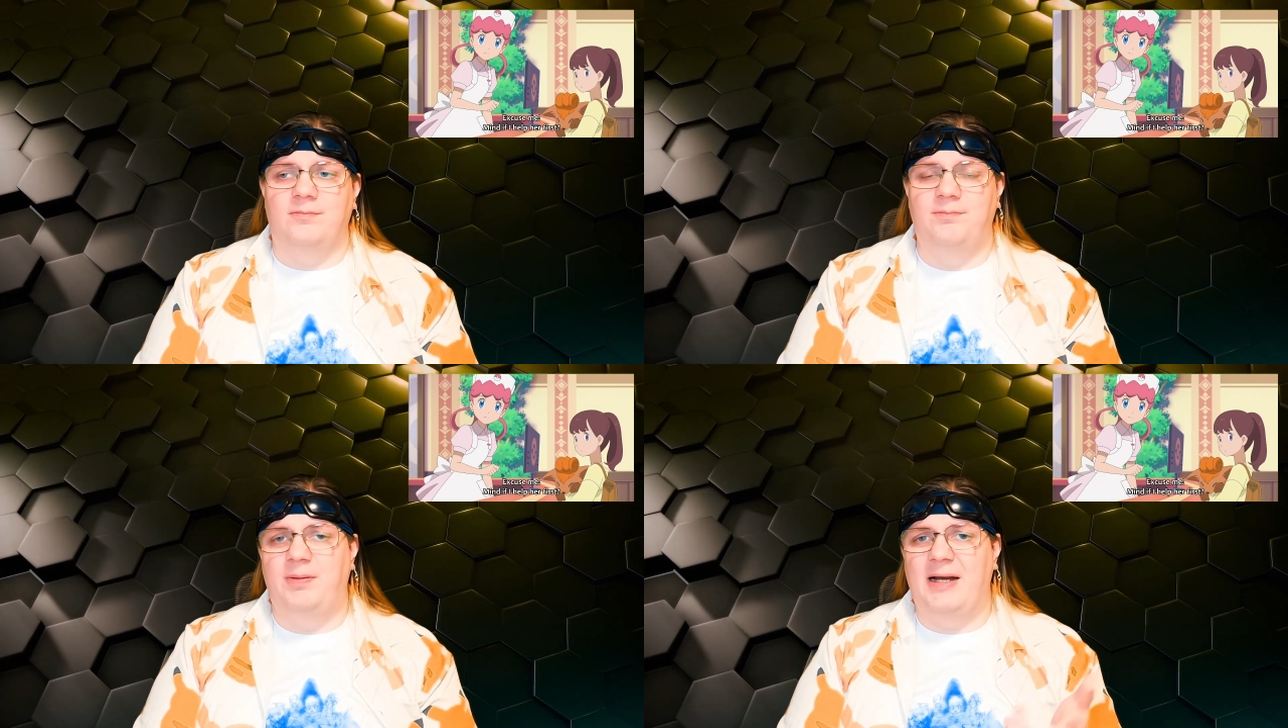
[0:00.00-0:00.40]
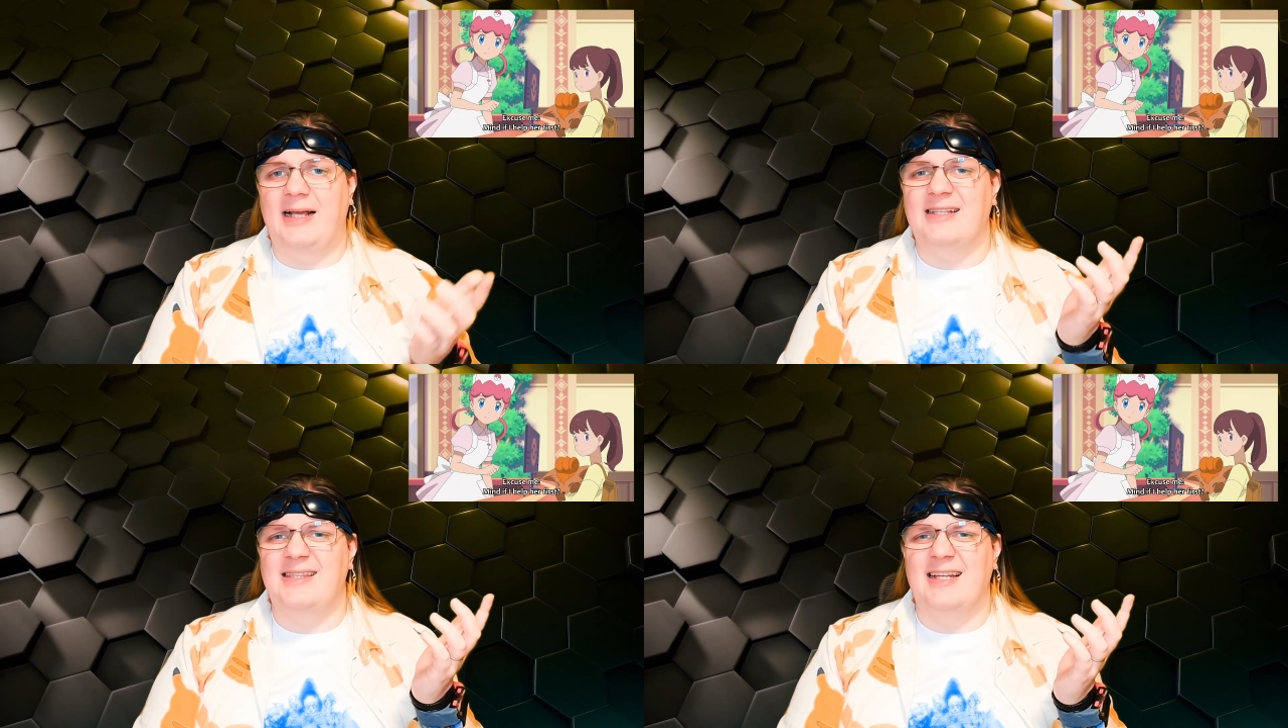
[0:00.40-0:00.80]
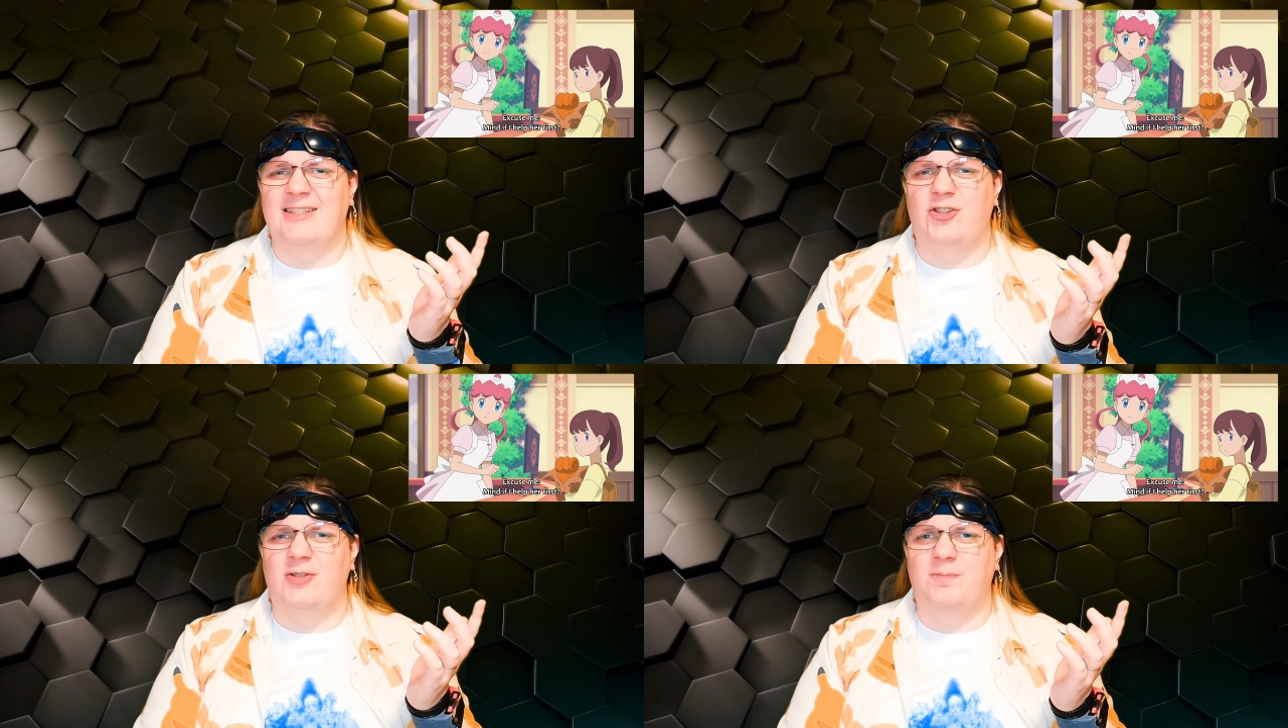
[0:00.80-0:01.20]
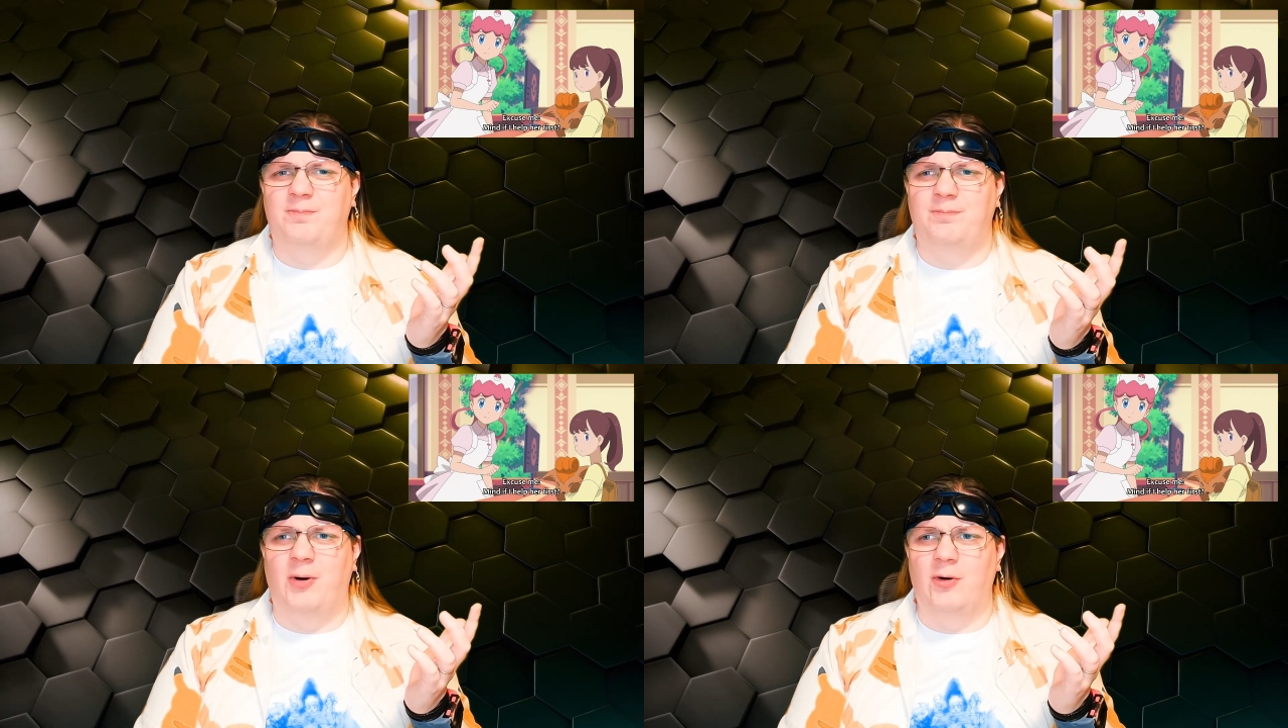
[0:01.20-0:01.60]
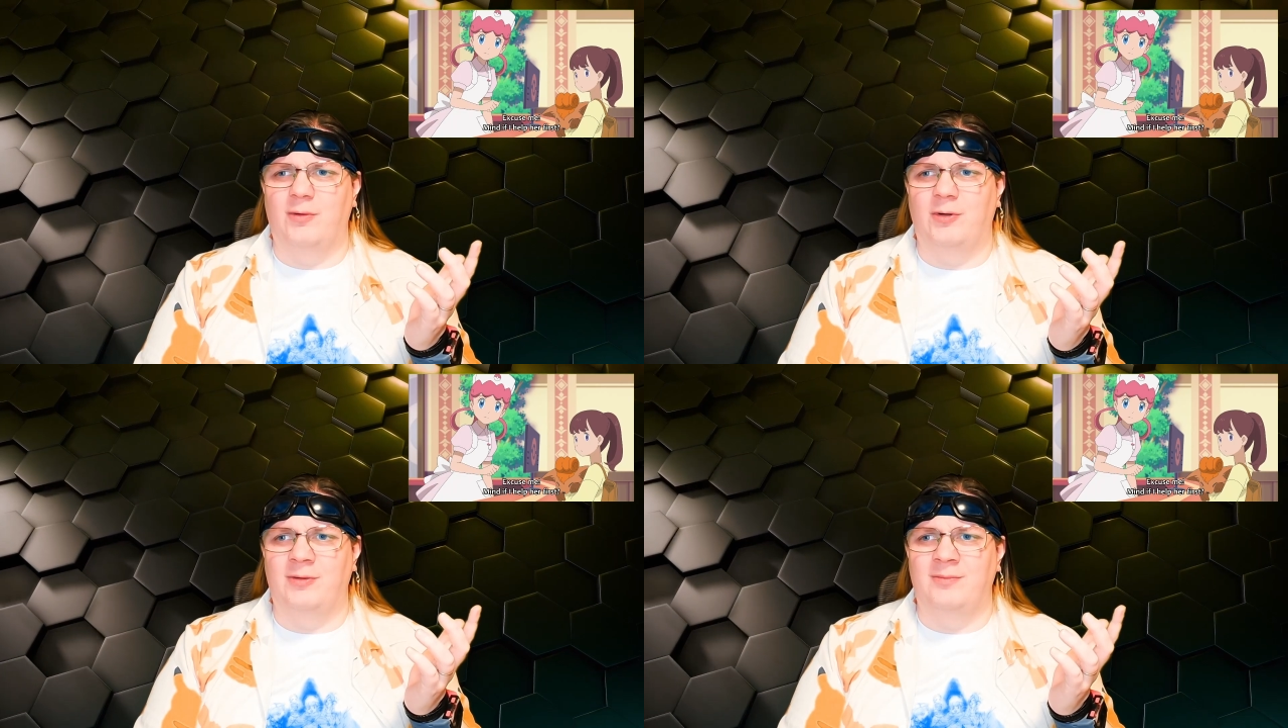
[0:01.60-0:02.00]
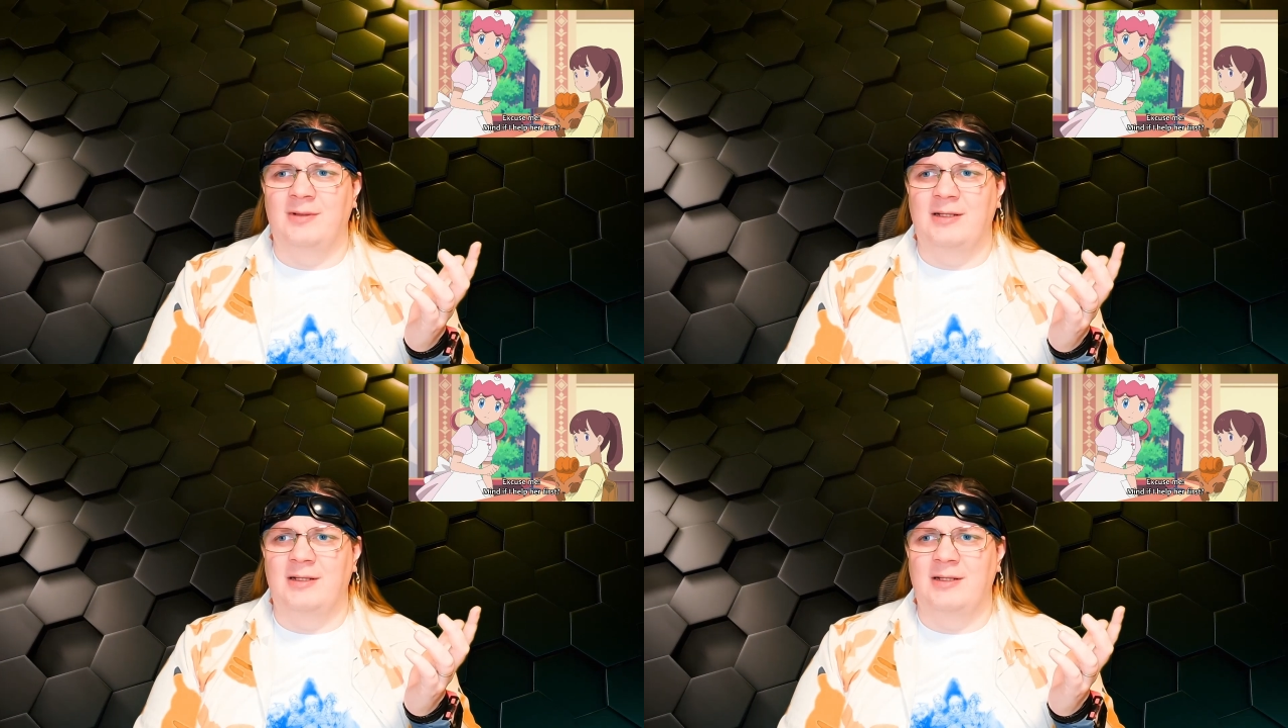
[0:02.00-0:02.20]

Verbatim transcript: But I guess that's just Pokemon.